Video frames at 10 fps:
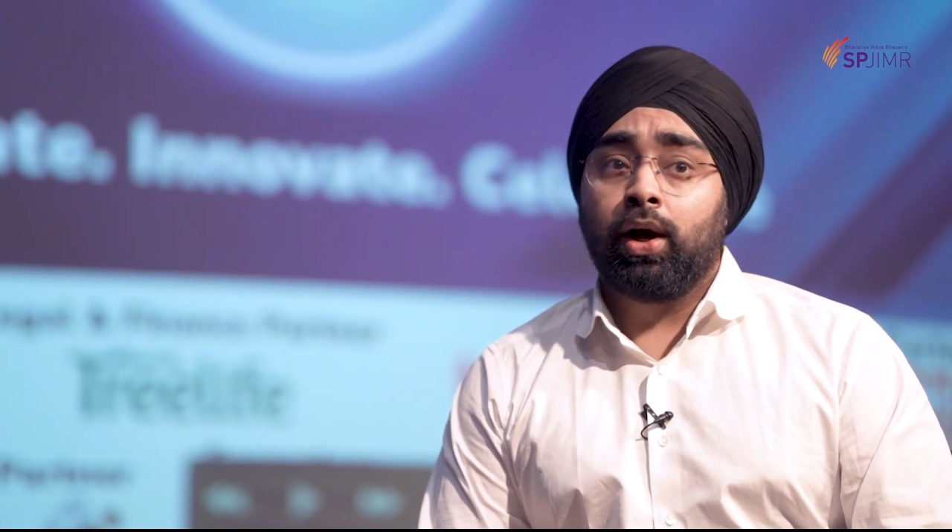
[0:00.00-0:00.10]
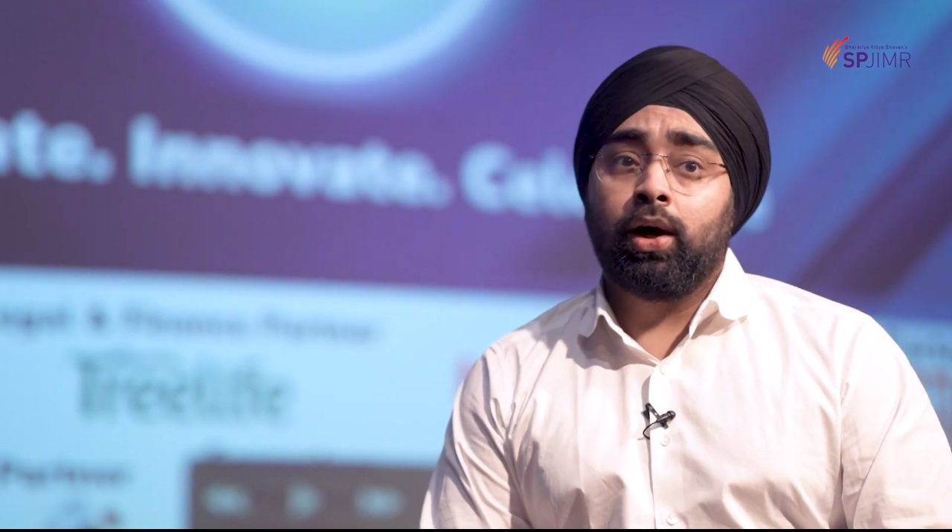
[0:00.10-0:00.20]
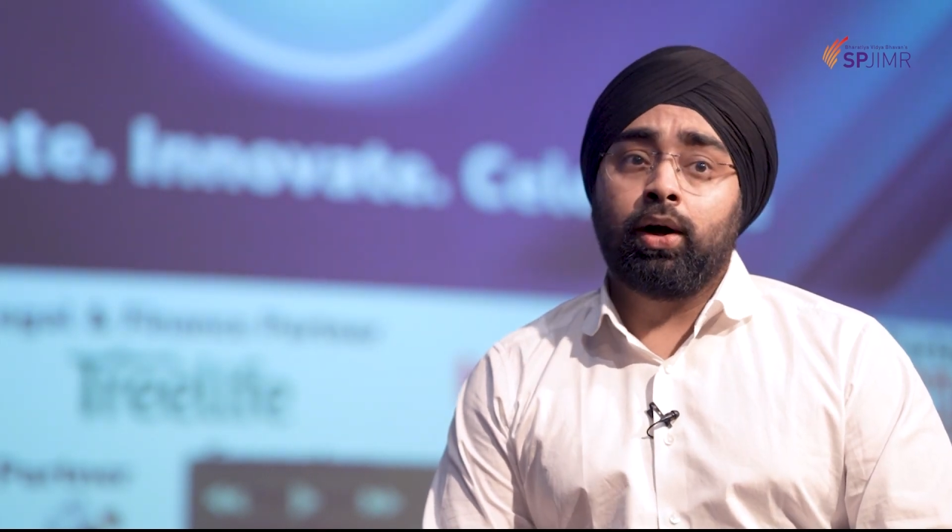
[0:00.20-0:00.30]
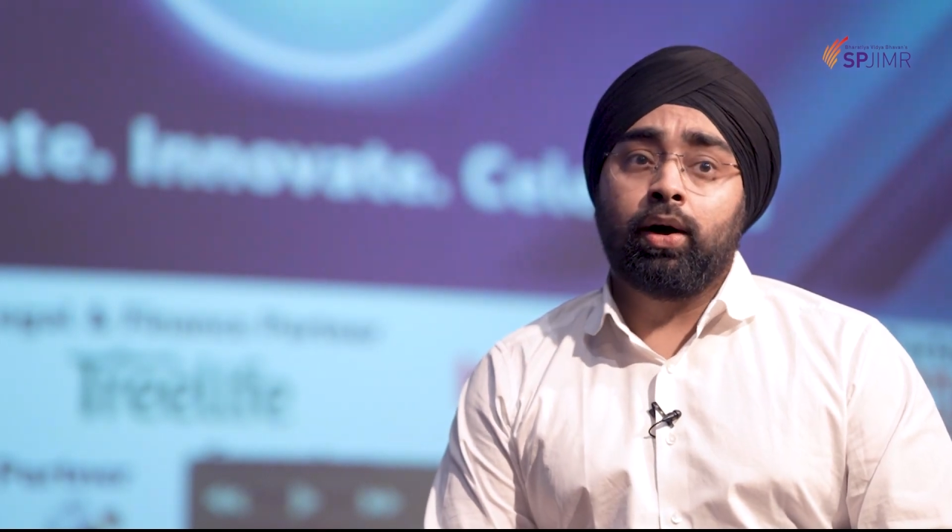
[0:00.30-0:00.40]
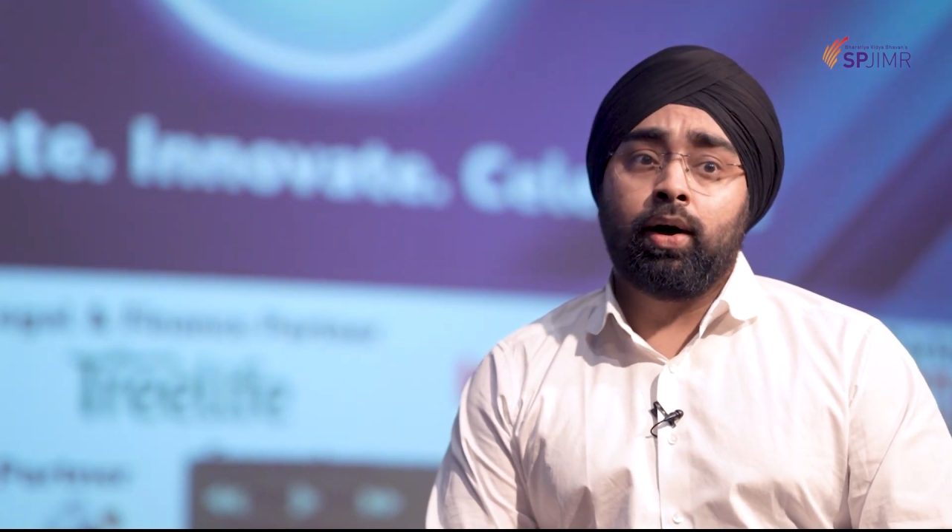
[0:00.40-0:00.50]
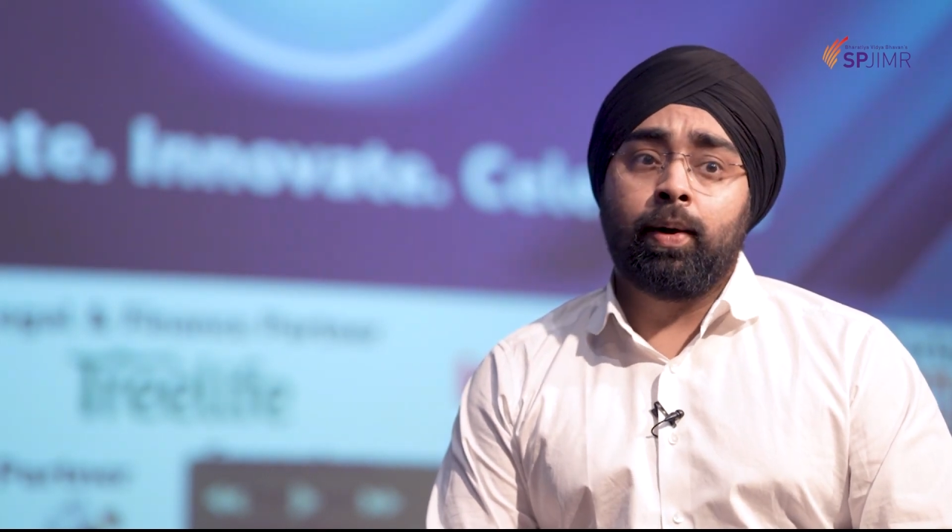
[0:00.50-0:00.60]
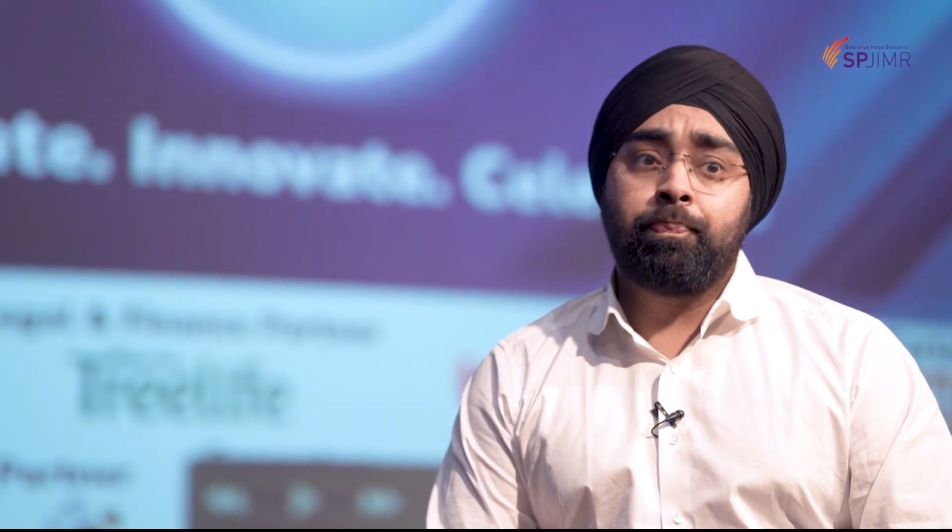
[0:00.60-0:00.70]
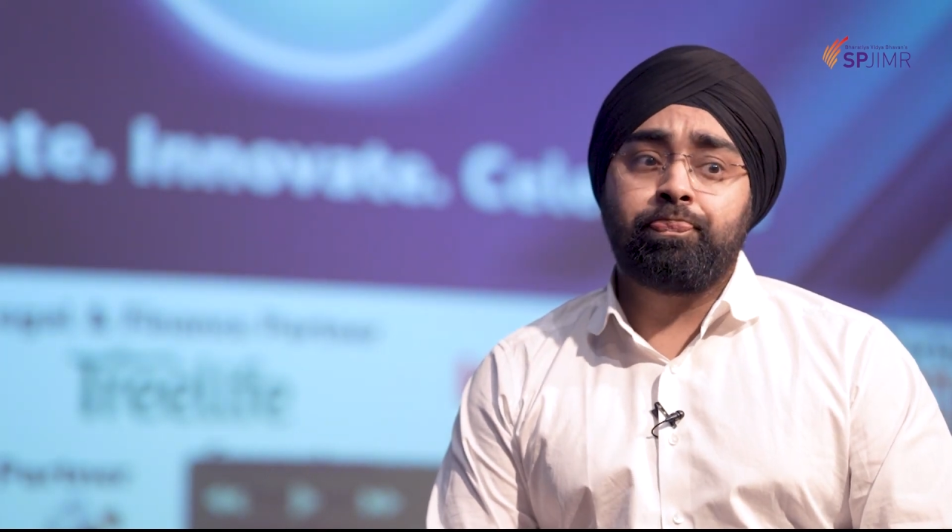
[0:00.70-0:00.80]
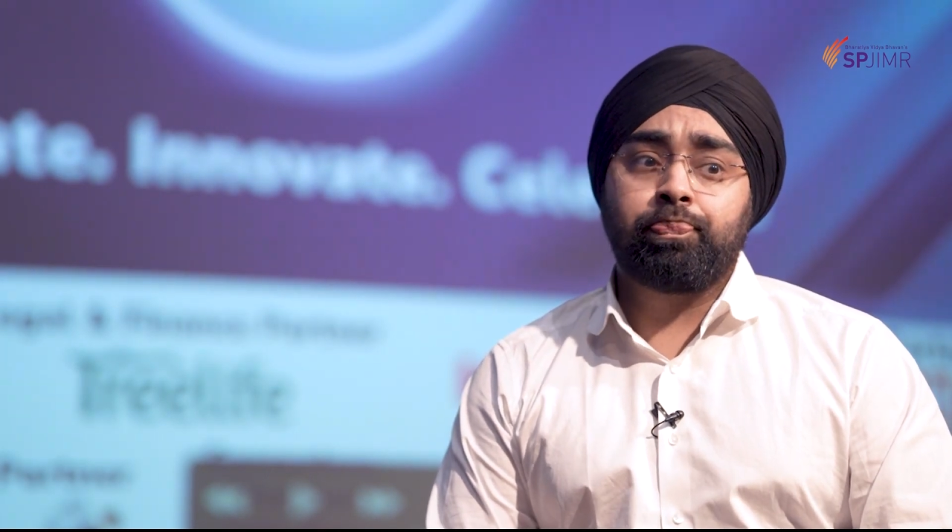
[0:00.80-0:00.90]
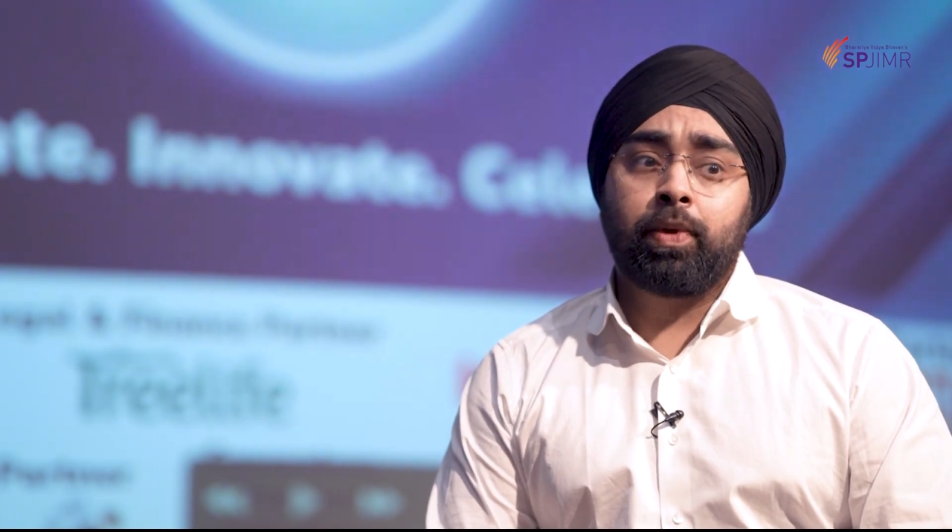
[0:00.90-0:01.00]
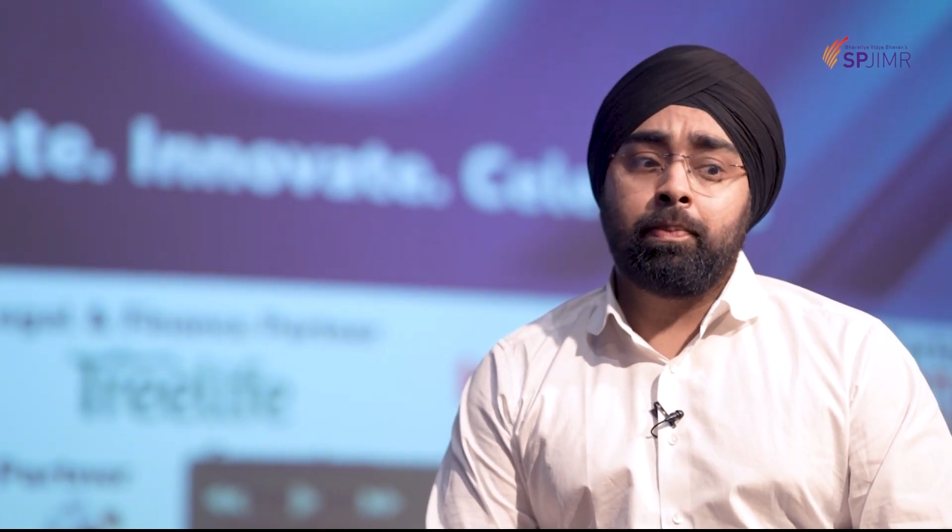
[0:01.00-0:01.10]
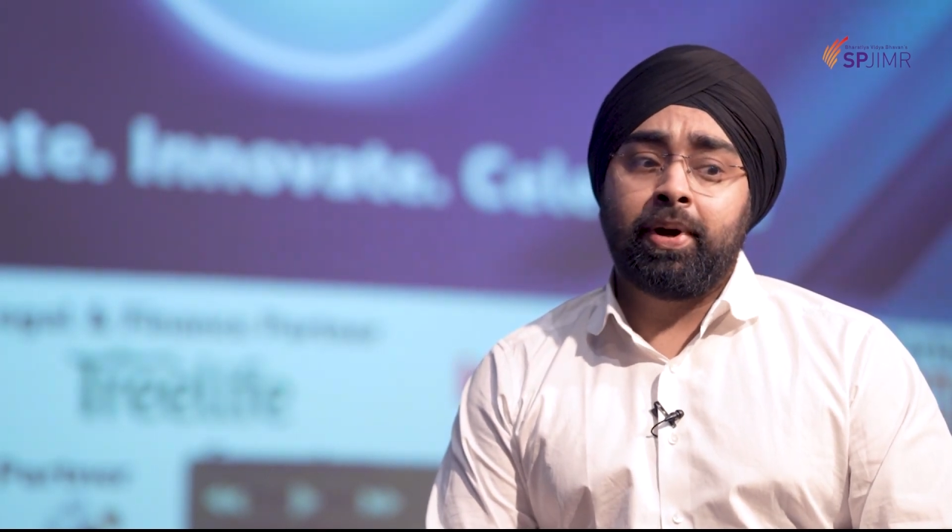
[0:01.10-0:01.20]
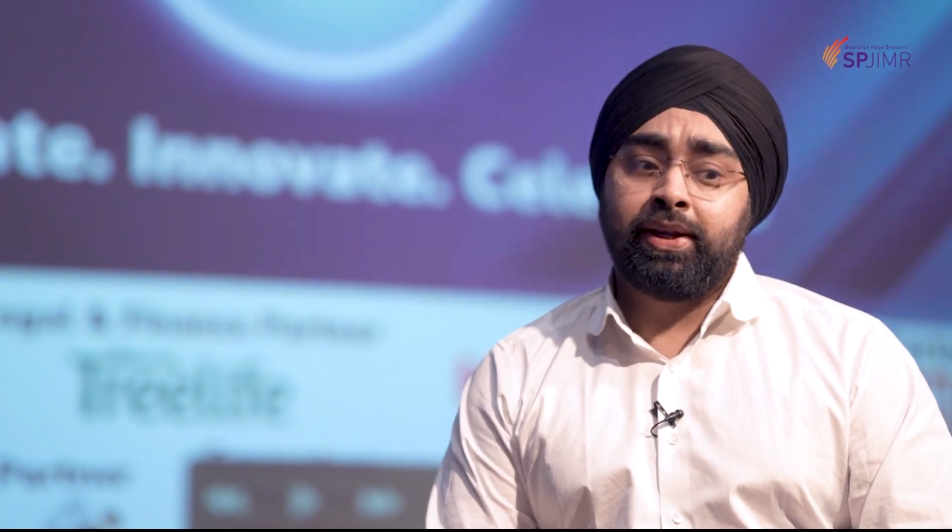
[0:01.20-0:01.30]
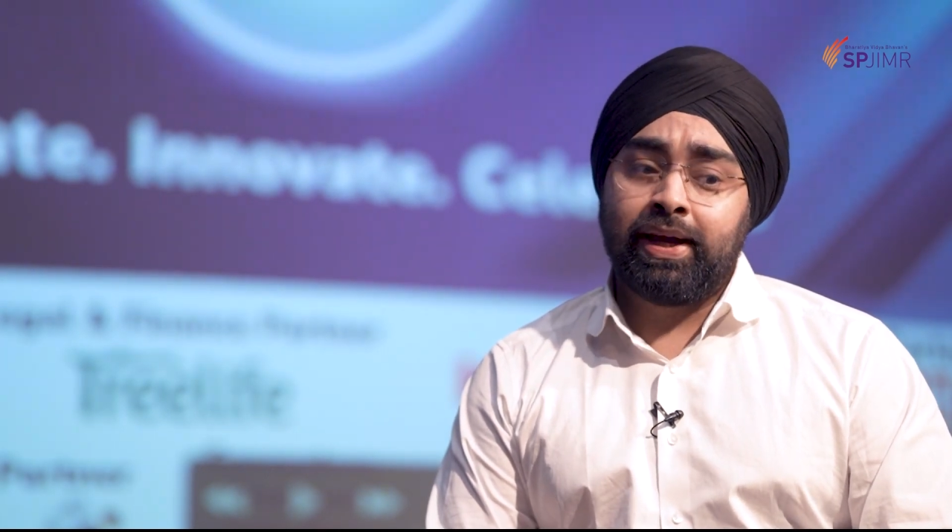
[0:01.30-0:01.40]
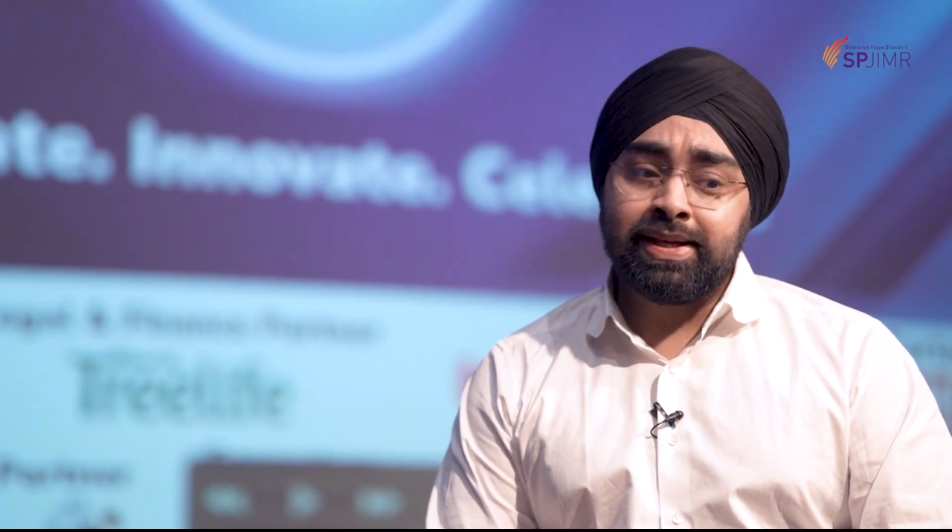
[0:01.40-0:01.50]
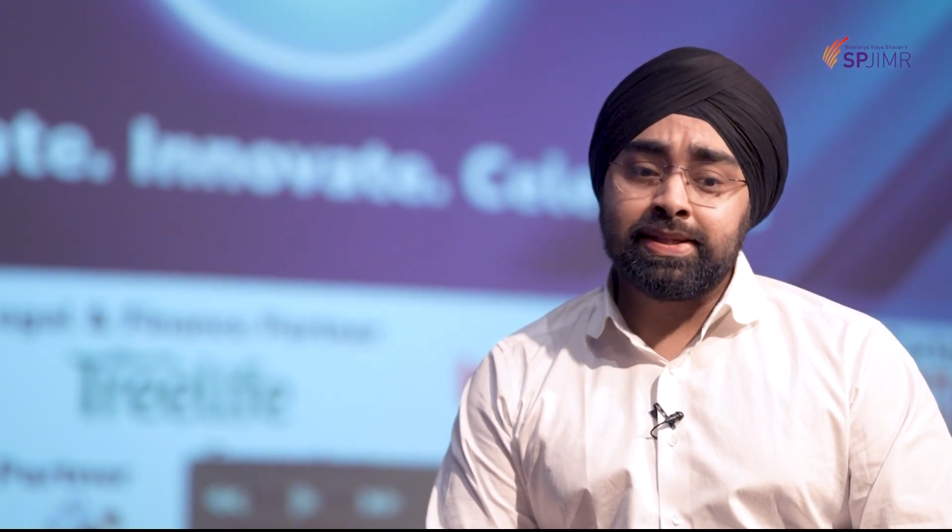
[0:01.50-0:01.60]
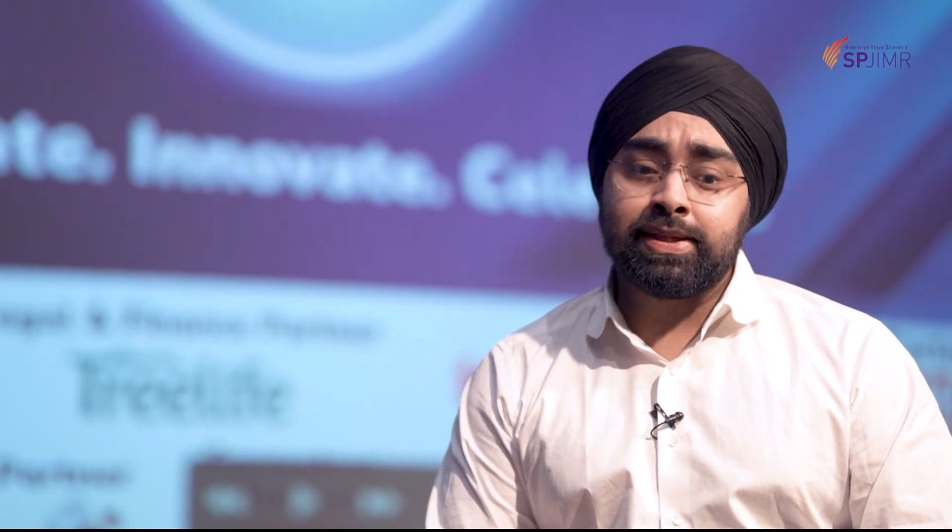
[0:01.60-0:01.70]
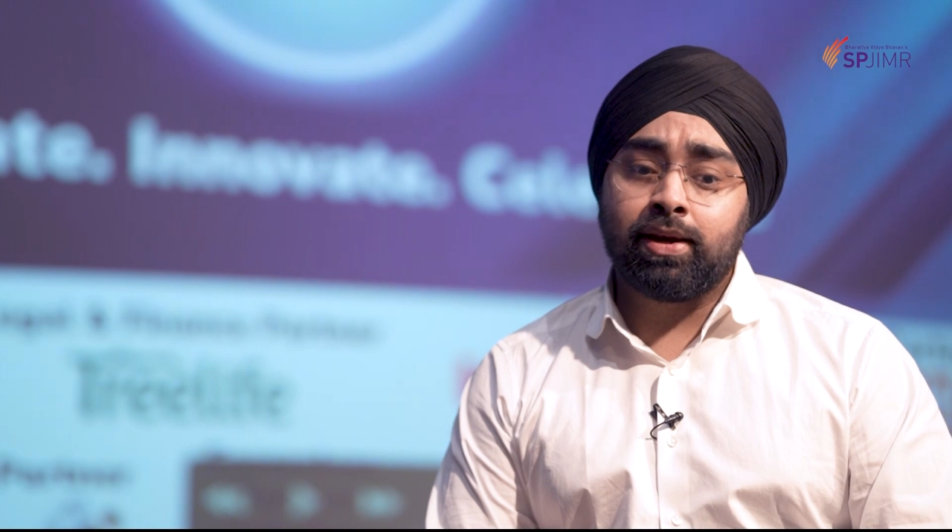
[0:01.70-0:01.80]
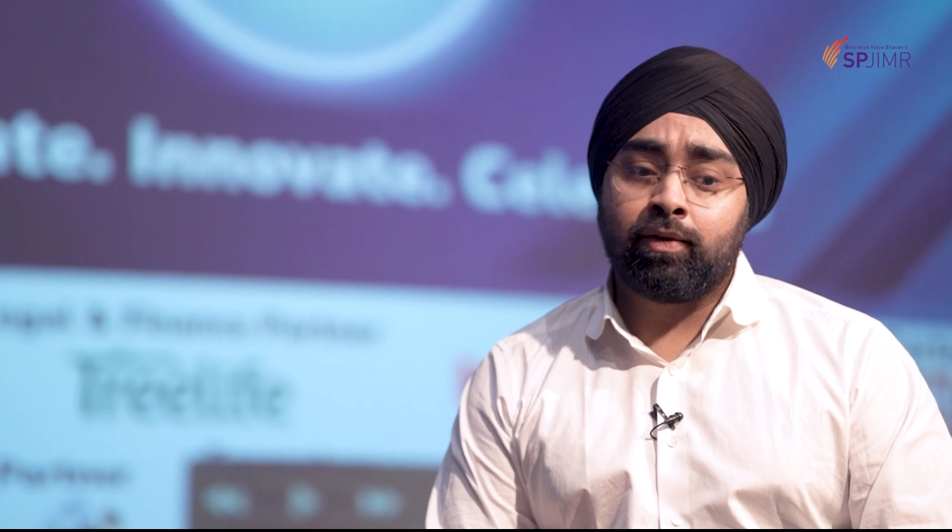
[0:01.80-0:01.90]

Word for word: Uh, but yes,